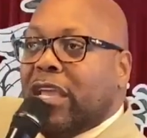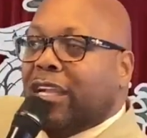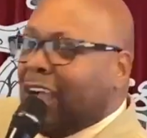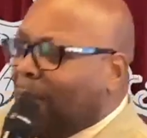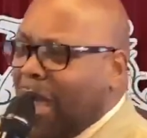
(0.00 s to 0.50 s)

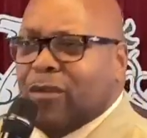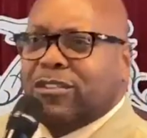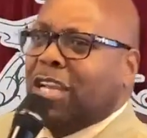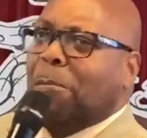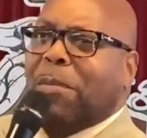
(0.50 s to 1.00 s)
Come on,
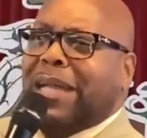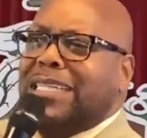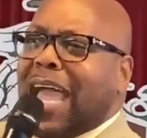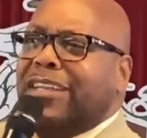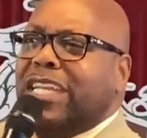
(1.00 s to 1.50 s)

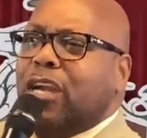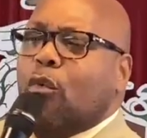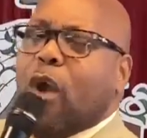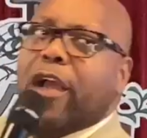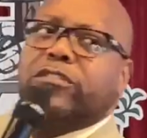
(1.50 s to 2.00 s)
somebody, I need a
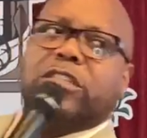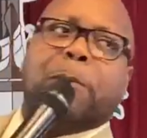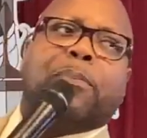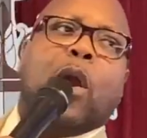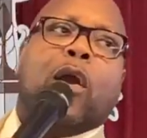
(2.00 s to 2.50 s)

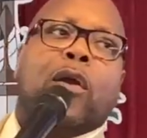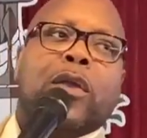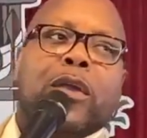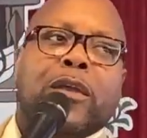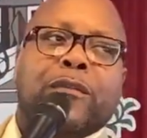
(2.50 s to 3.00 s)
worshiper
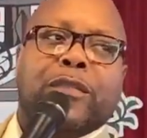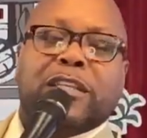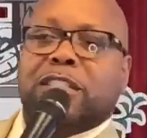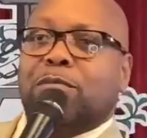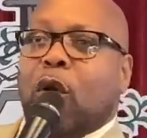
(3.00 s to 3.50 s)

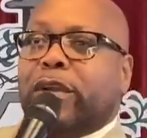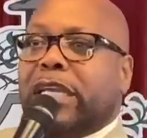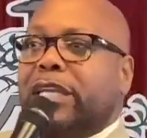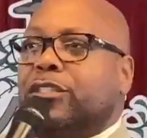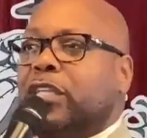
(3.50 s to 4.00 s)
this morning
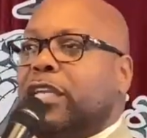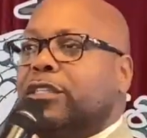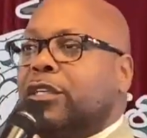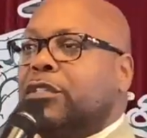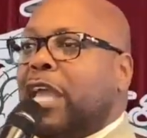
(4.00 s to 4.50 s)
in
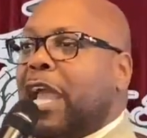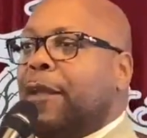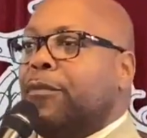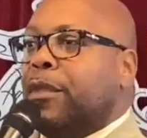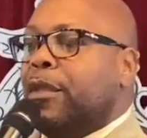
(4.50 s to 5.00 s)
Jesus'
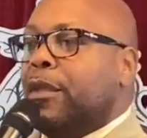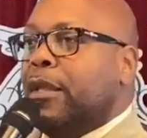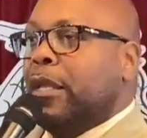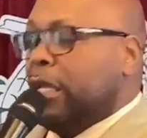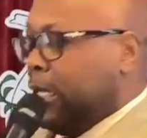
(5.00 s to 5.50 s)
name.